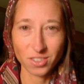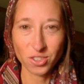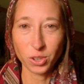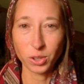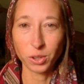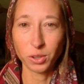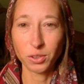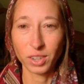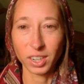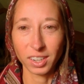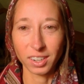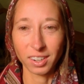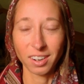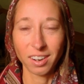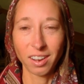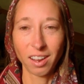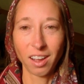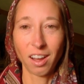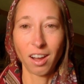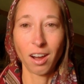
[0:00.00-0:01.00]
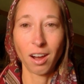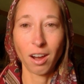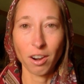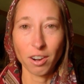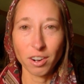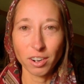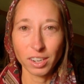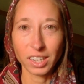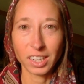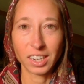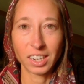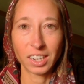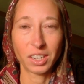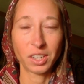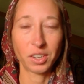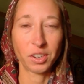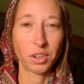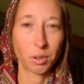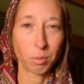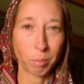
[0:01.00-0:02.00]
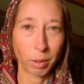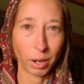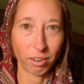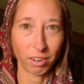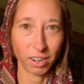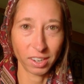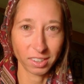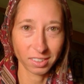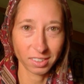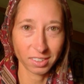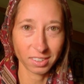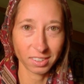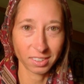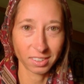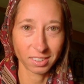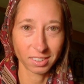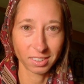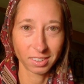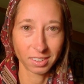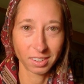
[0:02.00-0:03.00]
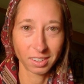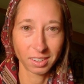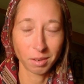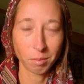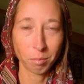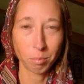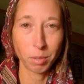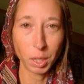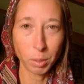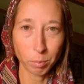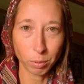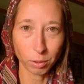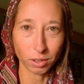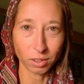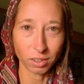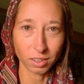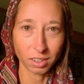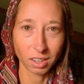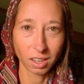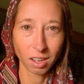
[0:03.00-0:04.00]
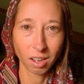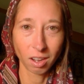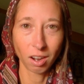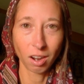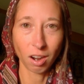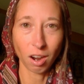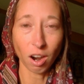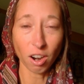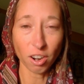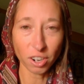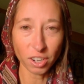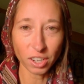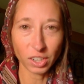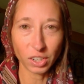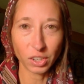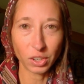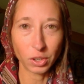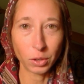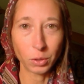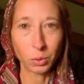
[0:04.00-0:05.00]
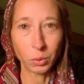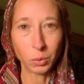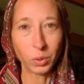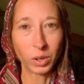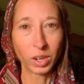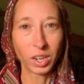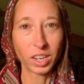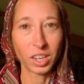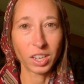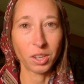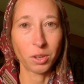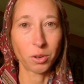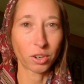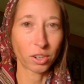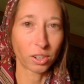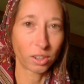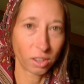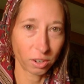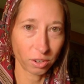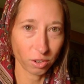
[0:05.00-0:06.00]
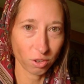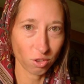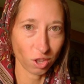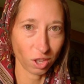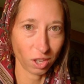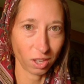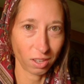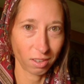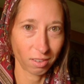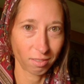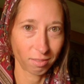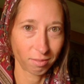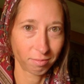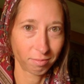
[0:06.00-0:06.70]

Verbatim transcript: Children, hearken to your parents. People, hearken to your clergy.